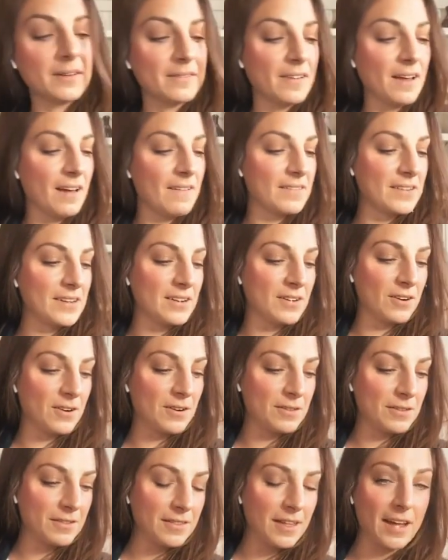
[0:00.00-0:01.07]
of heaven and
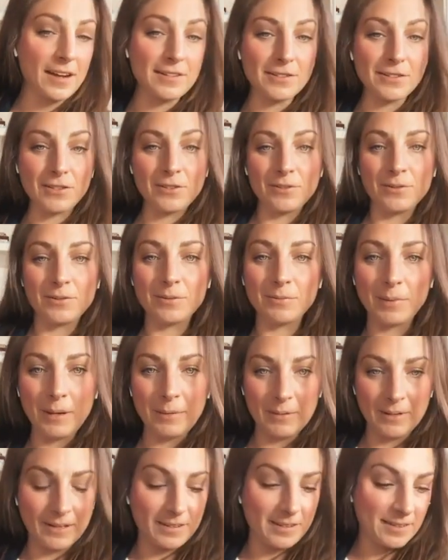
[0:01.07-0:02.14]
earth. That is you,
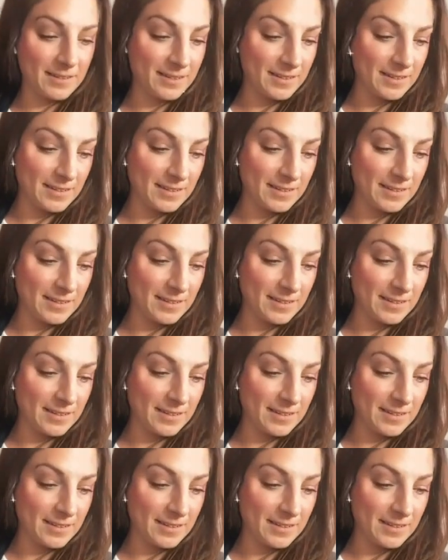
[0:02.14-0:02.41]
baby.